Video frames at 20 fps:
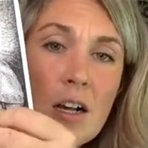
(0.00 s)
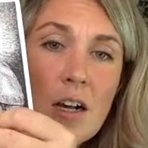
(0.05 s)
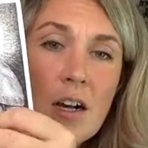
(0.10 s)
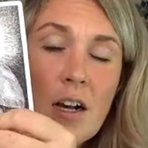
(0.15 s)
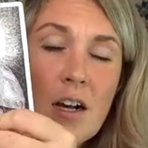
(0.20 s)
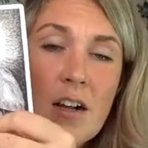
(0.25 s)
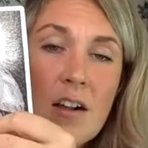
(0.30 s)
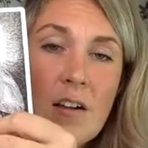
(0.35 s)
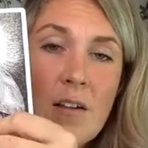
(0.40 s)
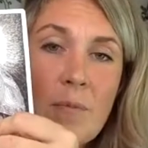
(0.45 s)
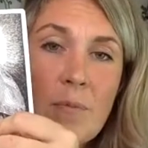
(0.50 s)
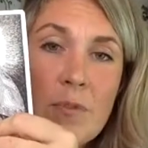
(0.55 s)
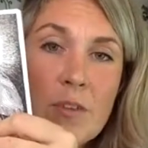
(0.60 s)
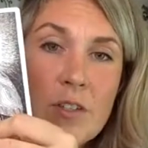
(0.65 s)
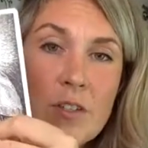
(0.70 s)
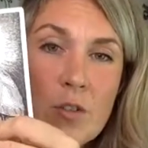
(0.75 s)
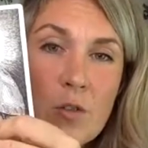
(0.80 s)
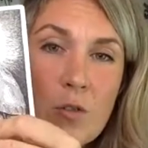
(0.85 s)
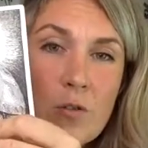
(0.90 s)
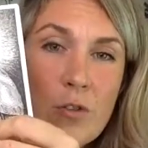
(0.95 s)

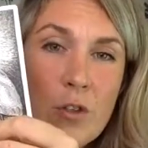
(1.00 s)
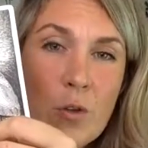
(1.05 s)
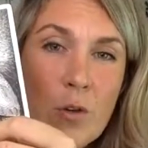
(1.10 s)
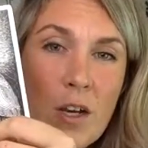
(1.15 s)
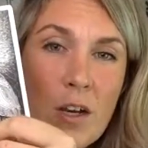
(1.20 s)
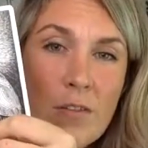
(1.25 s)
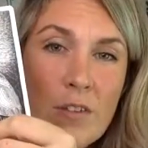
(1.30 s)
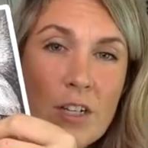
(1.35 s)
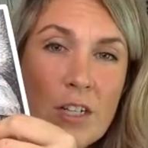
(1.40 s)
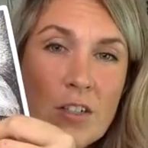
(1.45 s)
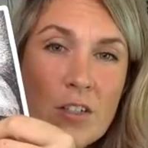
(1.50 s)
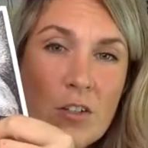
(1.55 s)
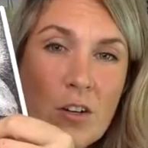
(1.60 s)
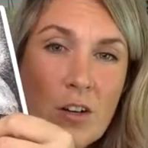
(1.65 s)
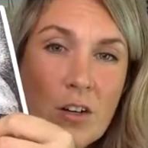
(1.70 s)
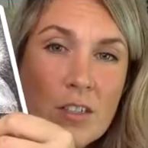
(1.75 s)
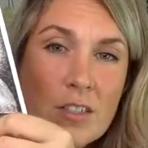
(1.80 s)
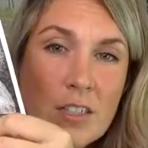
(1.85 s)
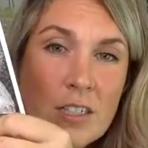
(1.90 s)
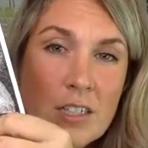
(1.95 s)
So if you have any
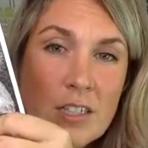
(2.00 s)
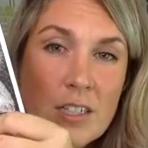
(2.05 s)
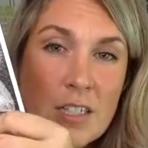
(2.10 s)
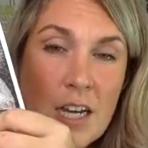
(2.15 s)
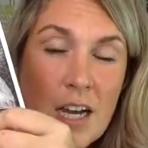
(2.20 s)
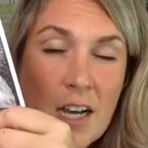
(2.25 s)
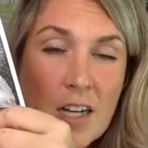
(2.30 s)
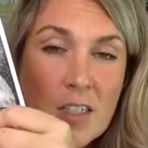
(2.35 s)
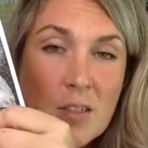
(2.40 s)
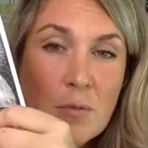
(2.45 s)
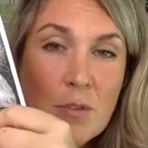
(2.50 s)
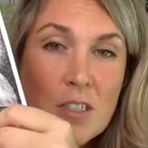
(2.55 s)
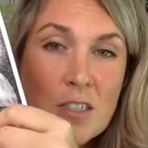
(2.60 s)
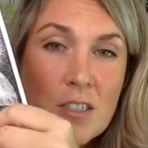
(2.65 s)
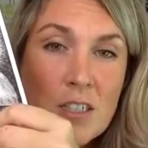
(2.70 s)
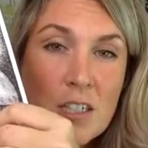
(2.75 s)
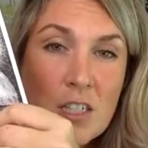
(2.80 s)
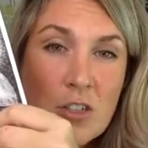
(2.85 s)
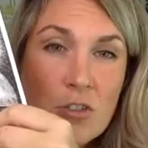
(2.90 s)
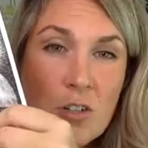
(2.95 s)
toxic attachments,
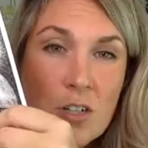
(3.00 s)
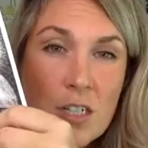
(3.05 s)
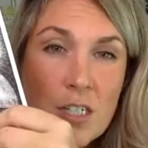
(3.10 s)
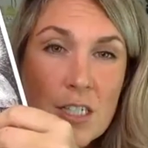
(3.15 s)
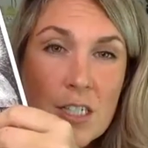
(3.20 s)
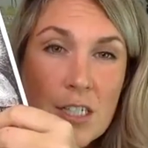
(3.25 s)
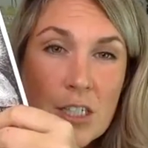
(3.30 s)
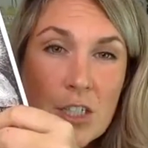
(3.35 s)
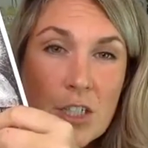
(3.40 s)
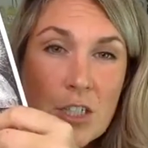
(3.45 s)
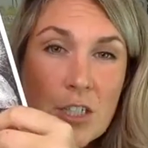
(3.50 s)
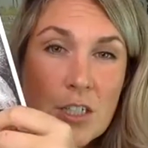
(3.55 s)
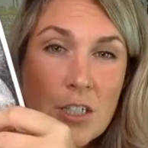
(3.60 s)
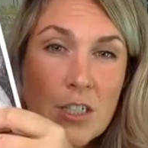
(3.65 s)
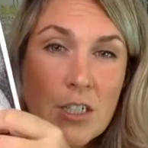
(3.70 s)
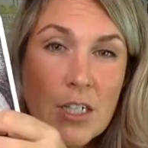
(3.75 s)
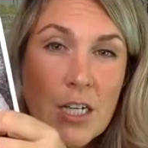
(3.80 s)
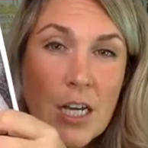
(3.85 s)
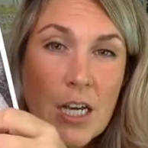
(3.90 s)
any drug addiction,